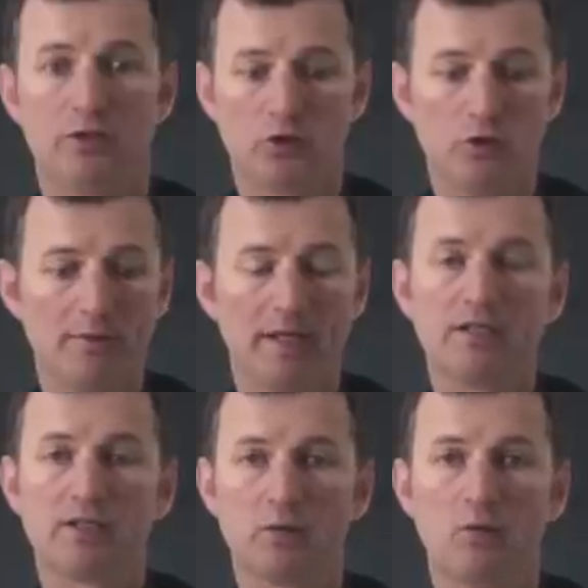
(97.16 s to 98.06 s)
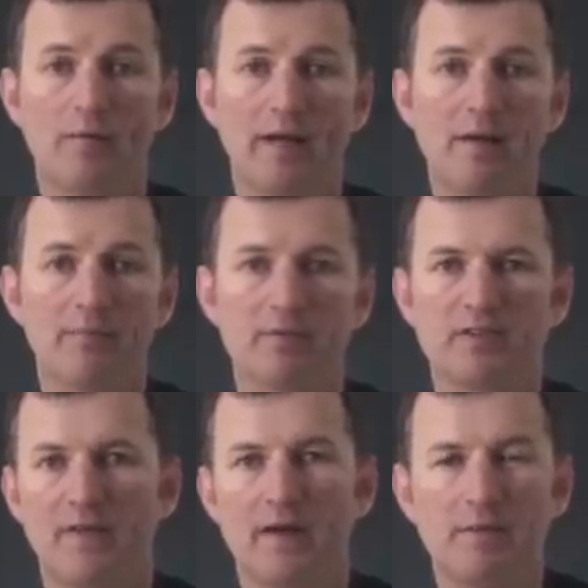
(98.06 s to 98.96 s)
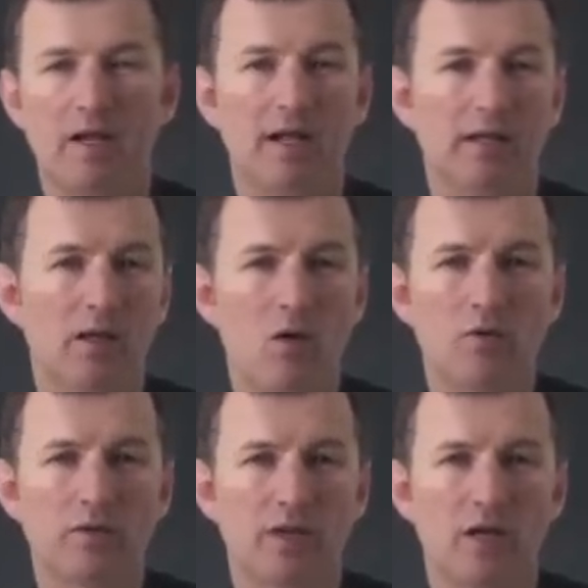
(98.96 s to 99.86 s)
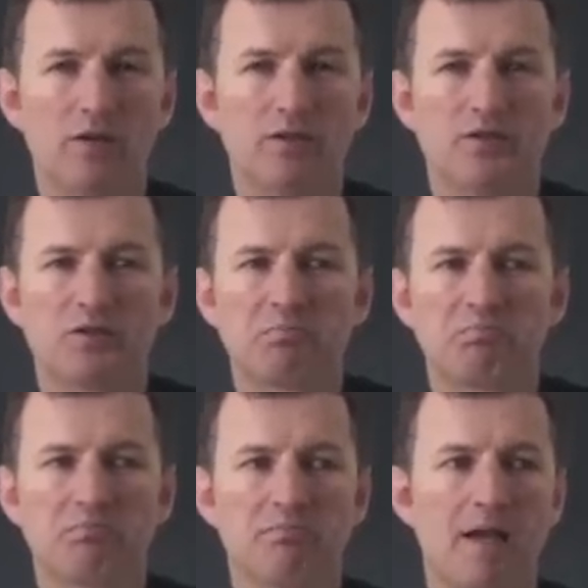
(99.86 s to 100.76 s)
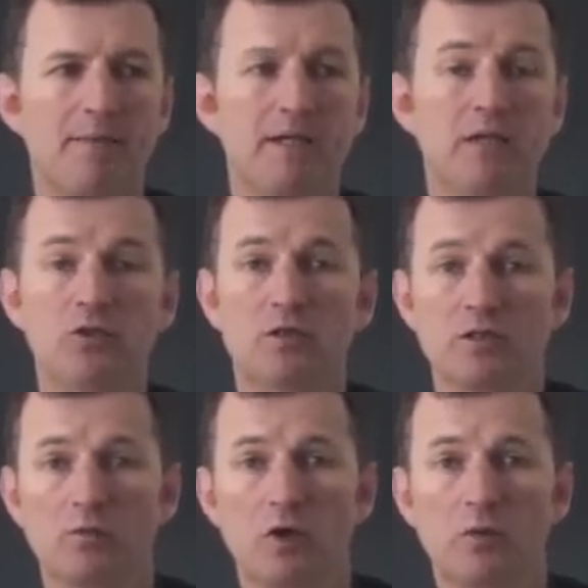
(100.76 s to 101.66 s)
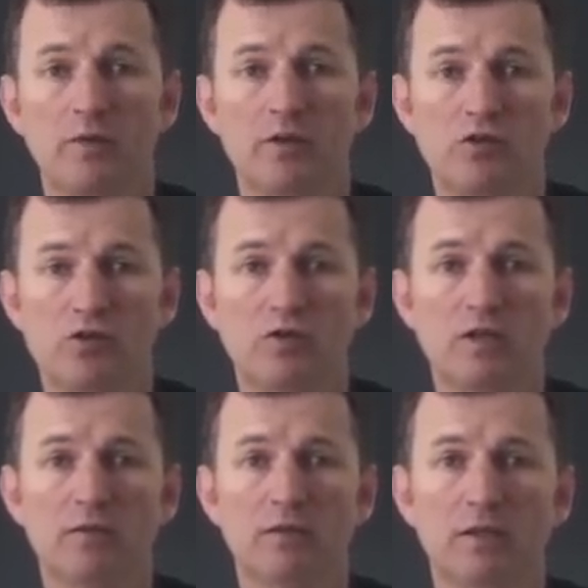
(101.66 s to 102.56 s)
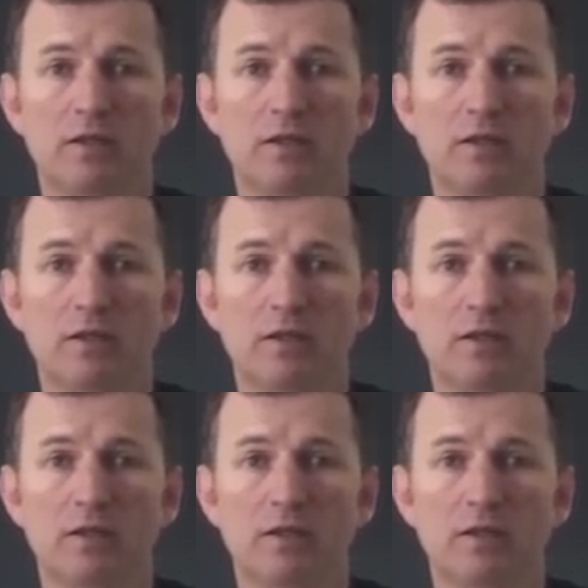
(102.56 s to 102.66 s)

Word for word: two minutes to warming up, so that'd be like long tones, maybe doing some work with a tuner,